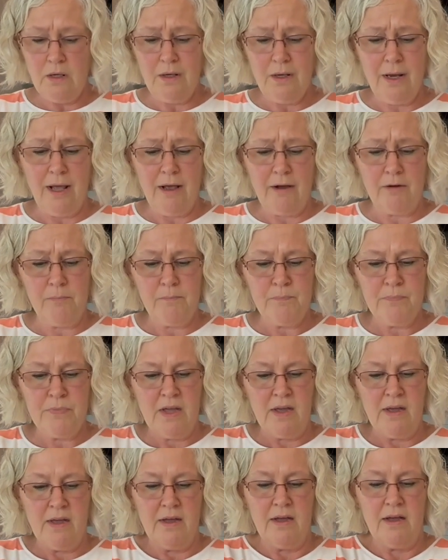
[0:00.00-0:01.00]
Now,
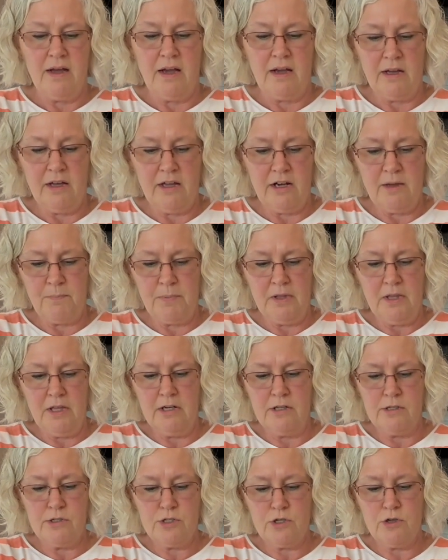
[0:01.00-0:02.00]
I cut up a
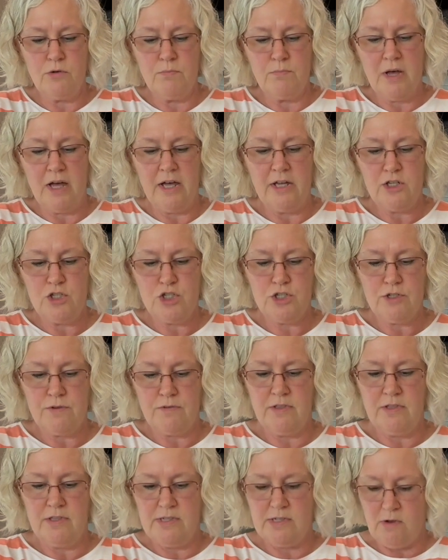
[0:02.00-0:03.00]
little too much,
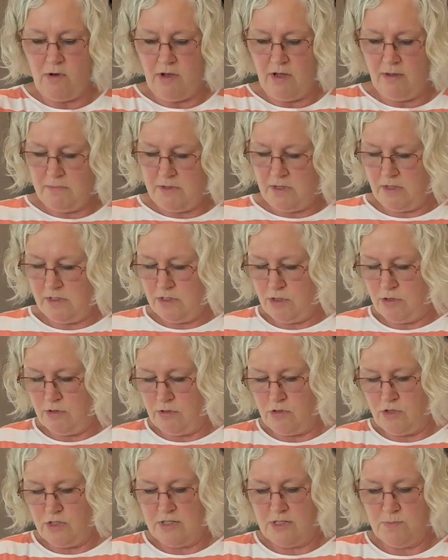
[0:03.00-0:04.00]
so I'm going
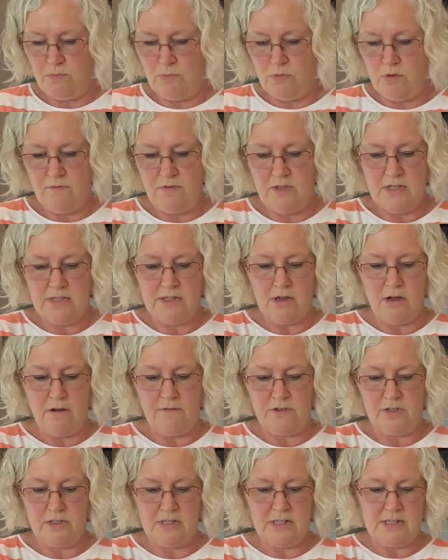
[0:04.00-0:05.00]
to just move this
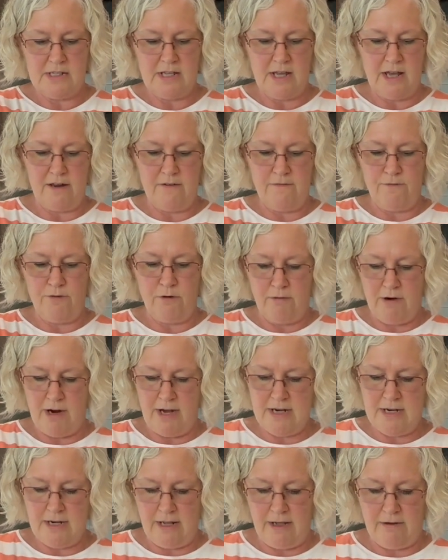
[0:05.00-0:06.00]
off to the side for
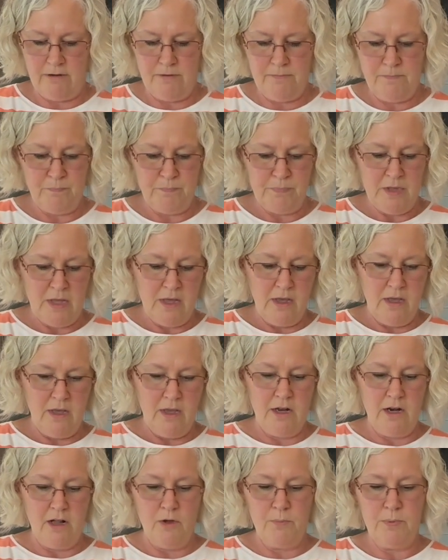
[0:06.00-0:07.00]
right now,
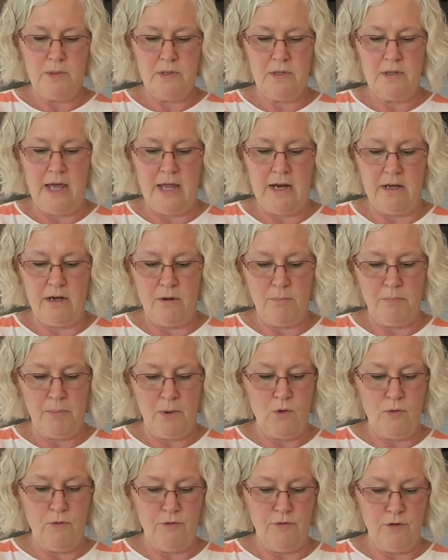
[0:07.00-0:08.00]
and I'll put that in a
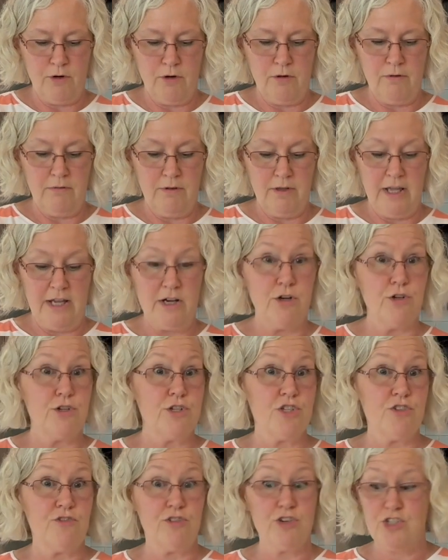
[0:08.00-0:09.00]
bowl for later
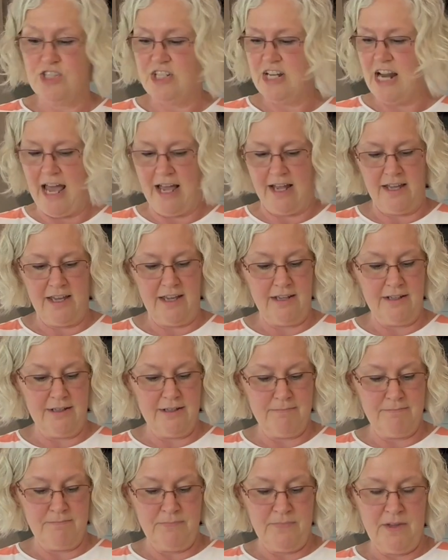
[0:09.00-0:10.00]
just for snacking
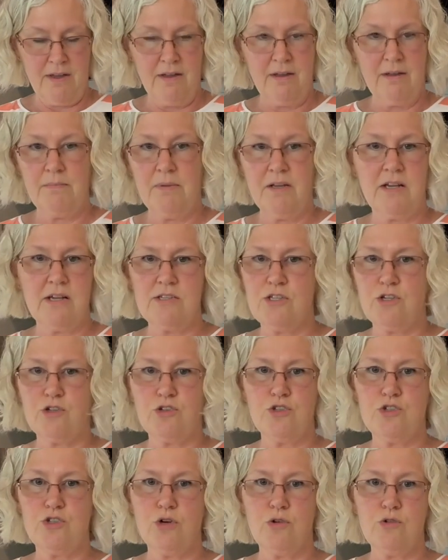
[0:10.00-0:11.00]
because they're
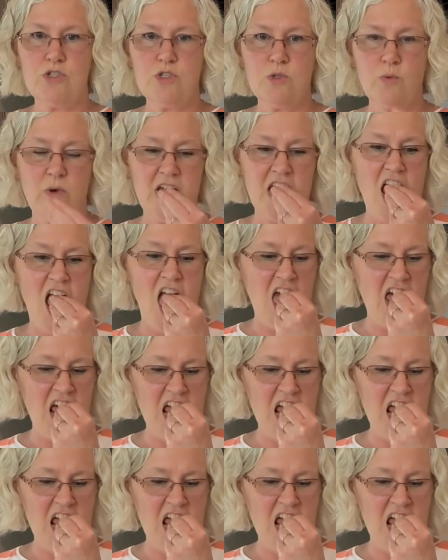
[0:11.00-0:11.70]
so sweet.